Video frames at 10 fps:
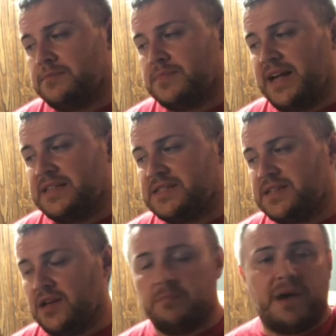That's
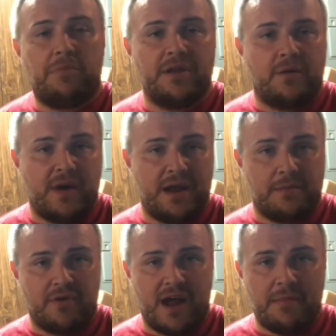still bubbling away in the
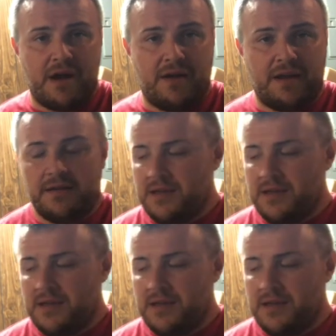primary.